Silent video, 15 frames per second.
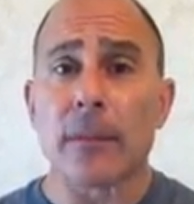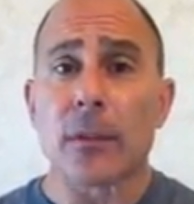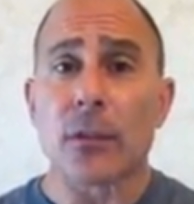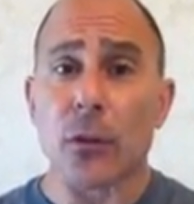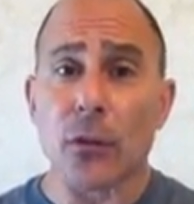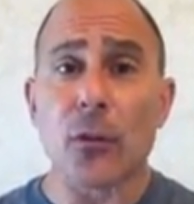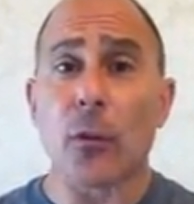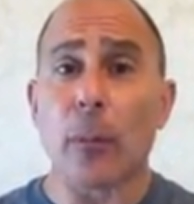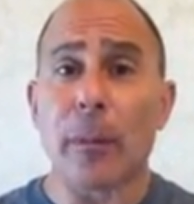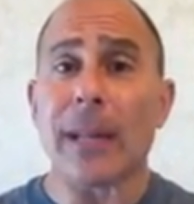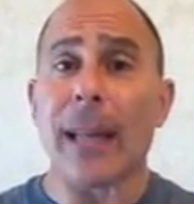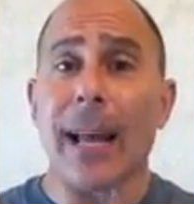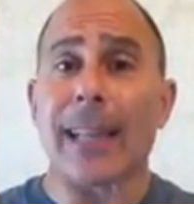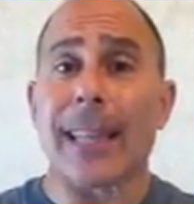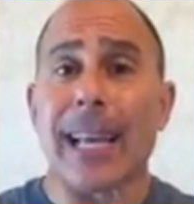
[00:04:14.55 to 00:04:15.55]
So you'll
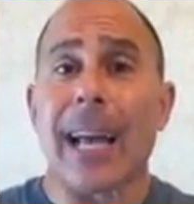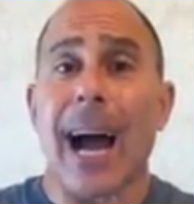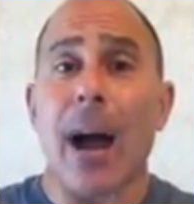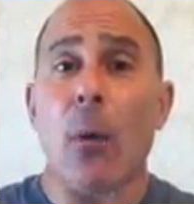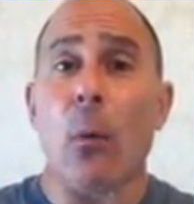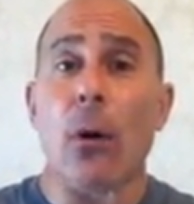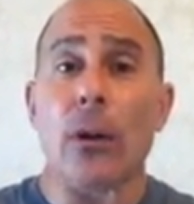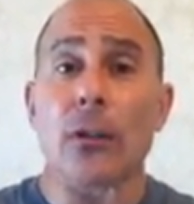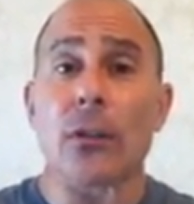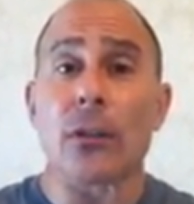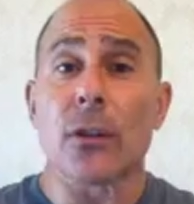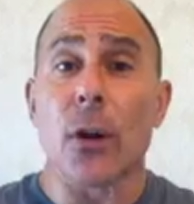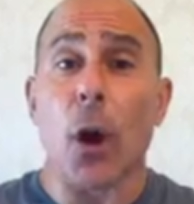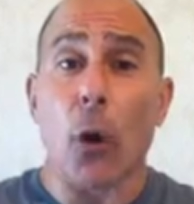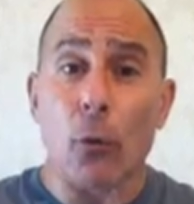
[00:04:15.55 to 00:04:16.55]
be like the guy
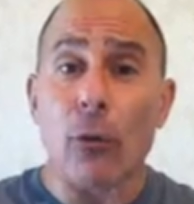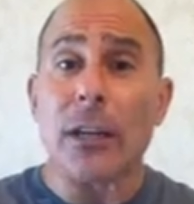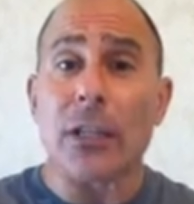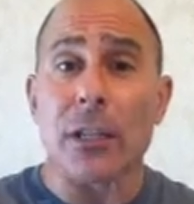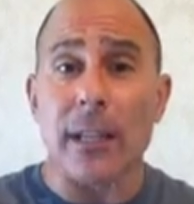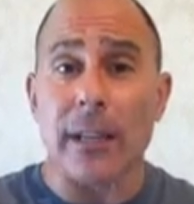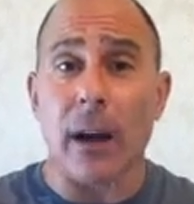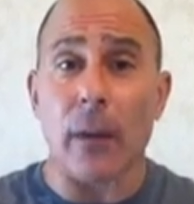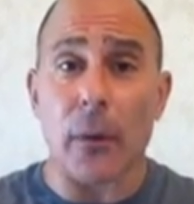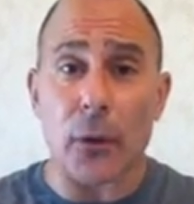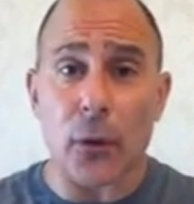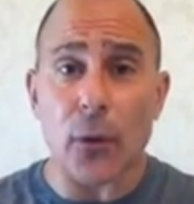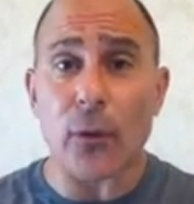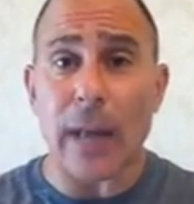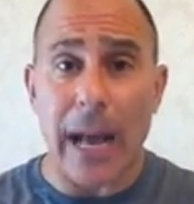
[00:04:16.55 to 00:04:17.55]
was originally on the
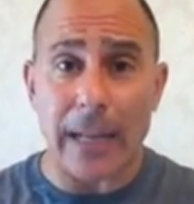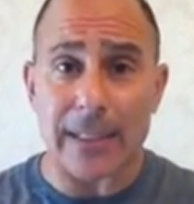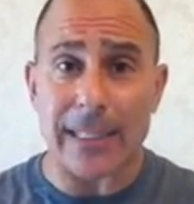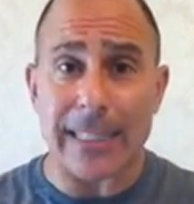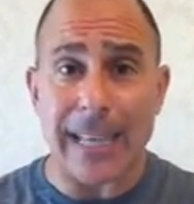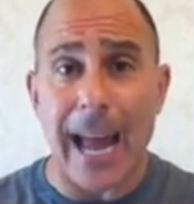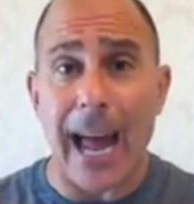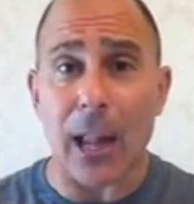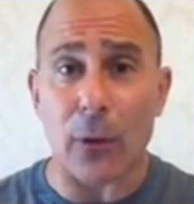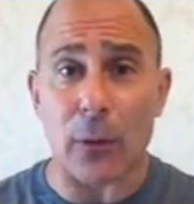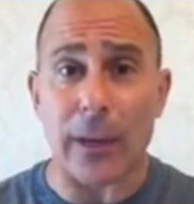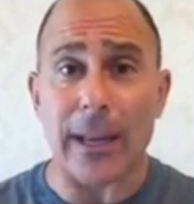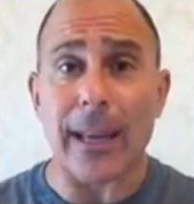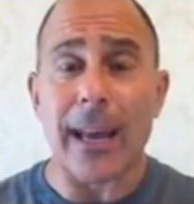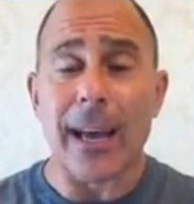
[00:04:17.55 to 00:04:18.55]
2,000
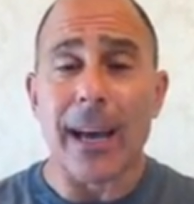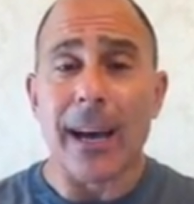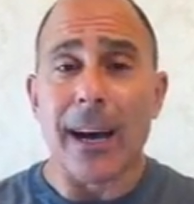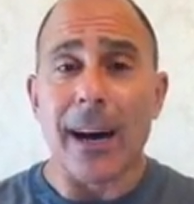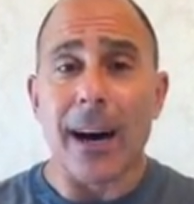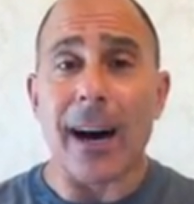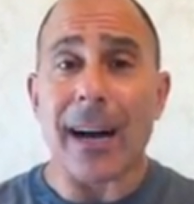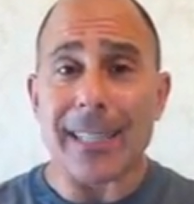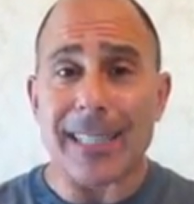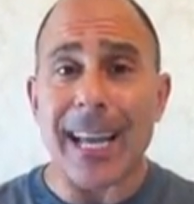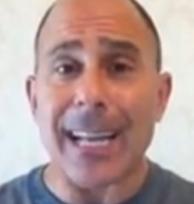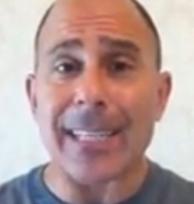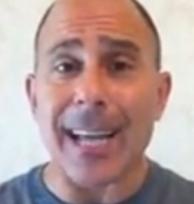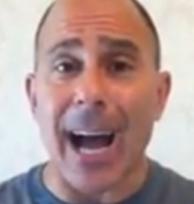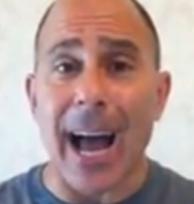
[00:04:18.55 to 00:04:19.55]
calorie a
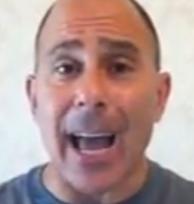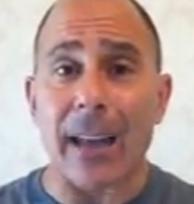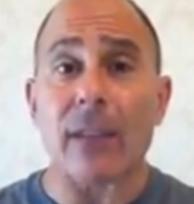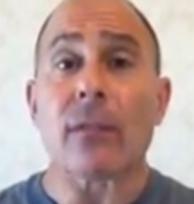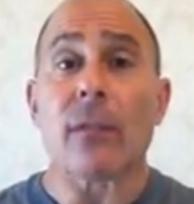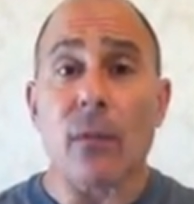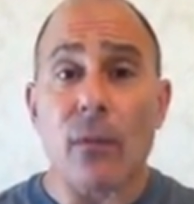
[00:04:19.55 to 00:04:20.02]
day diet.